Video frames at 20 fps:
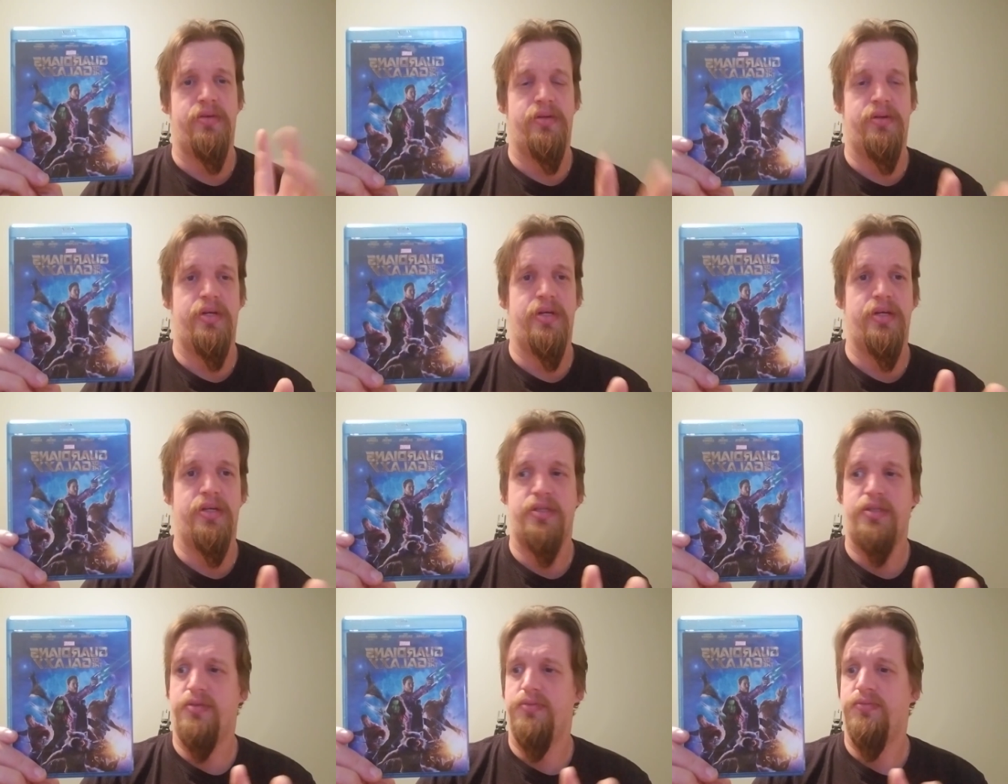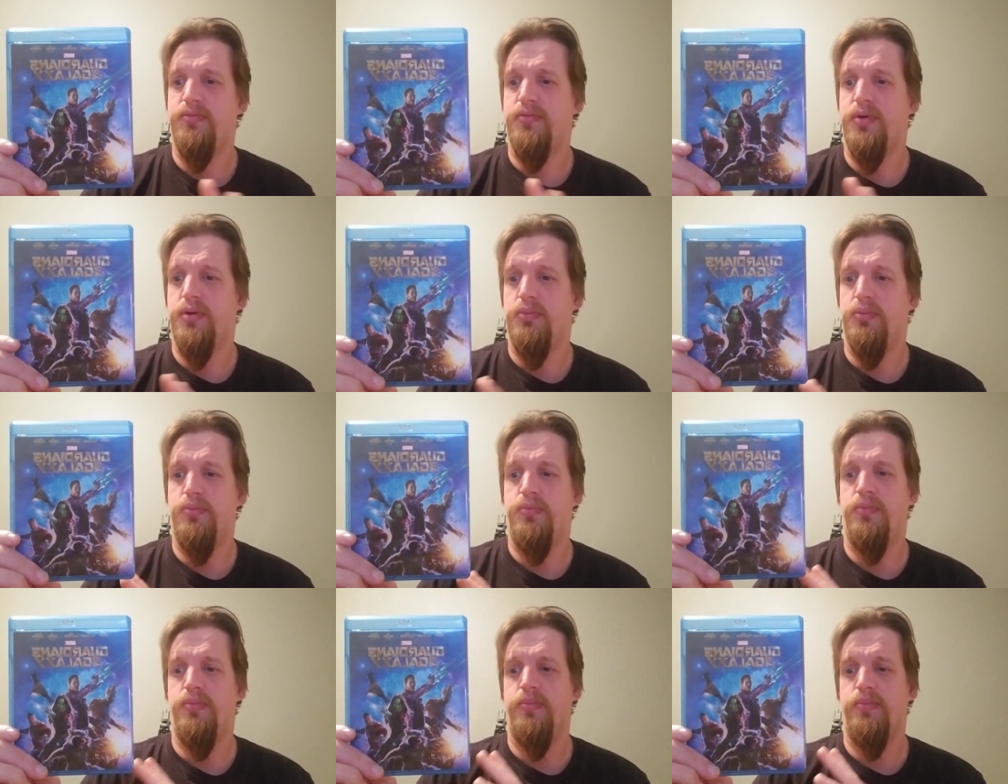it,
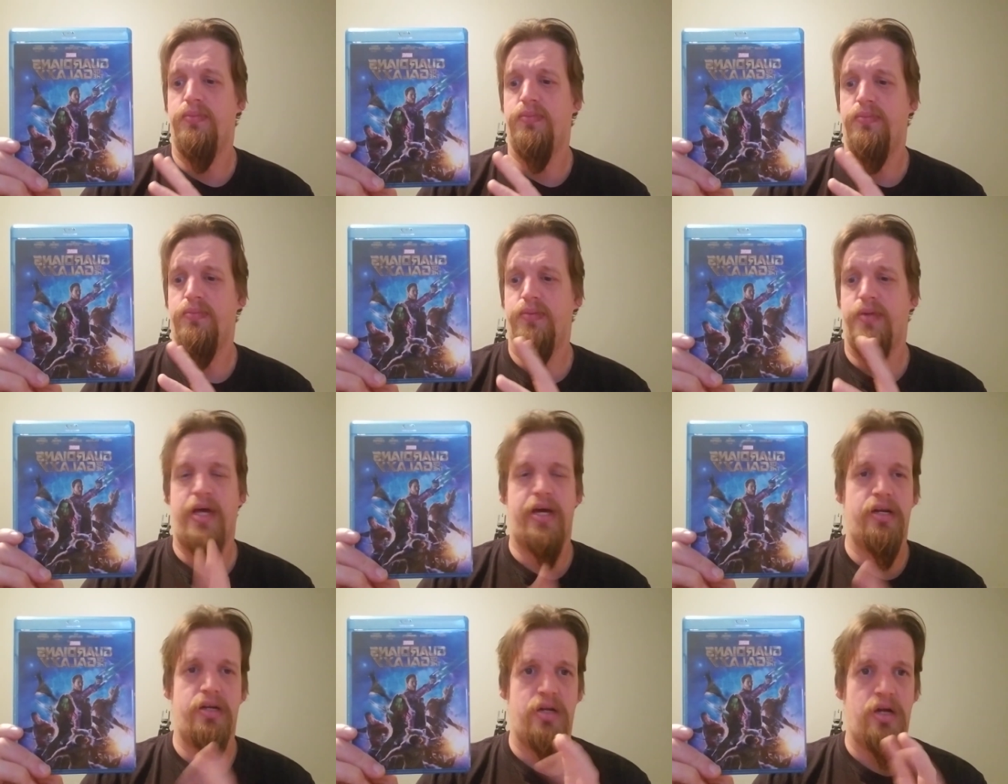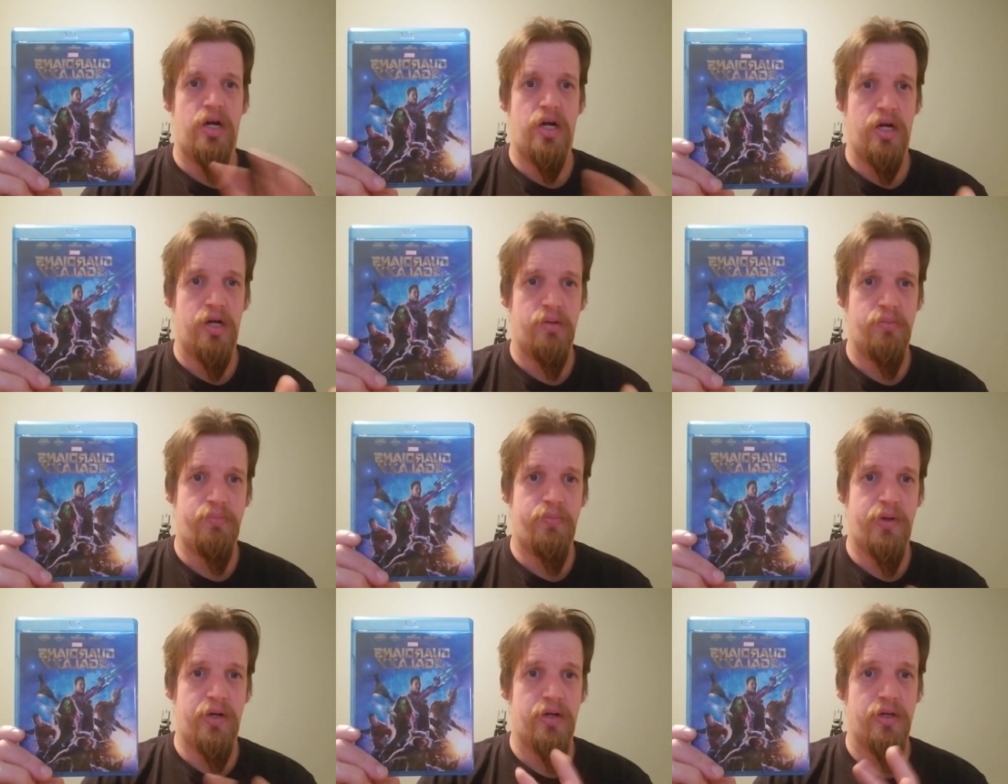for that
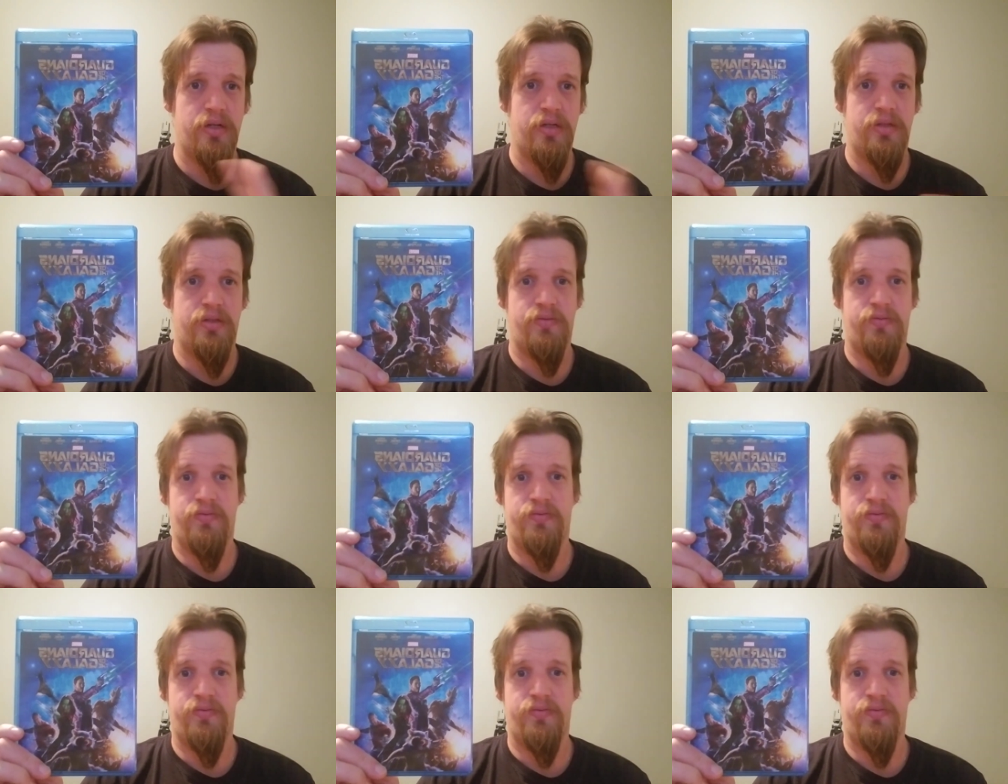hard part